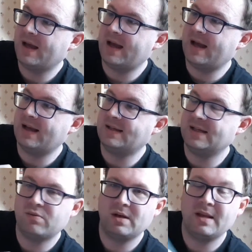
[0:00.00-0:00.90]
As
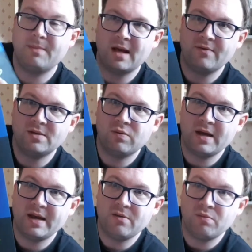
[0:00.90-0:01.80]
it's one of them covers
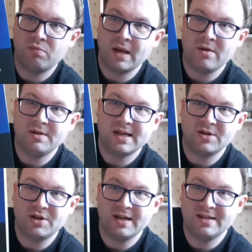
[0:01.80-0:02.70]
where when you
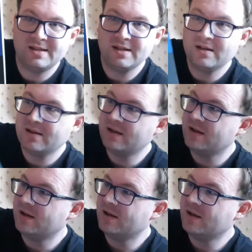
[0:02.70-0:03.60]
touch it,
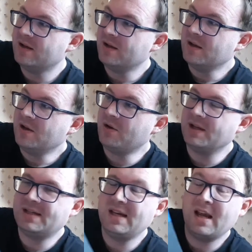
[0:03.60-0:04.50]
you
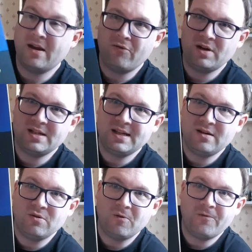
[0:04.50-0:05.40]
can see every
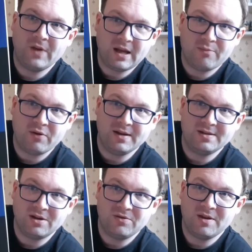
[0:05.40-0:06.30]
single
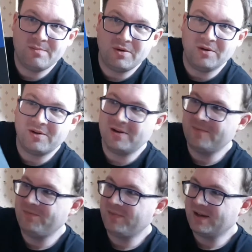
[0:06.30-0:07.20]
fingerprint on the book.
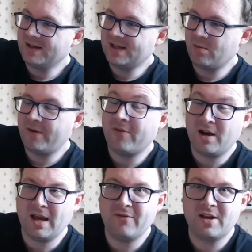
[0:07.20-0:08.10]
So if
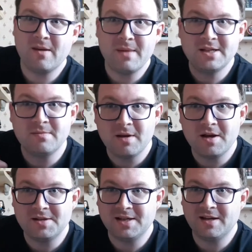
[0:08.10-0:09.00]
I ever commit a
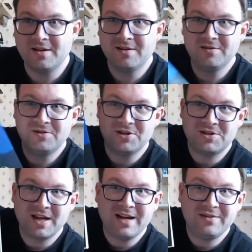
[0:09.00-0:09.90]
murder,
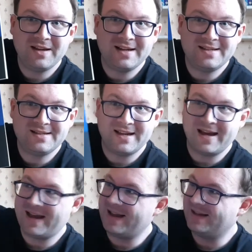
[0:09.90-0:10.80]
just take this
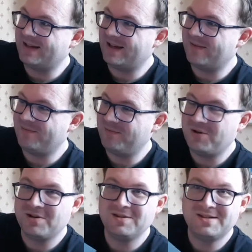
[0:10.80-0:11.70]
and
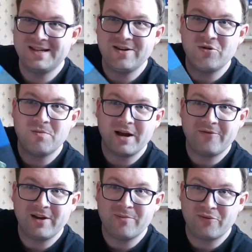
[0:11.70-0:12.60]
you can see all my
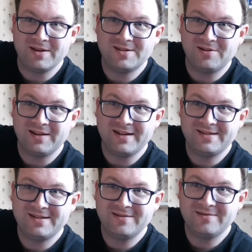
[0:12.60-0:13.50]
fingerprints on it.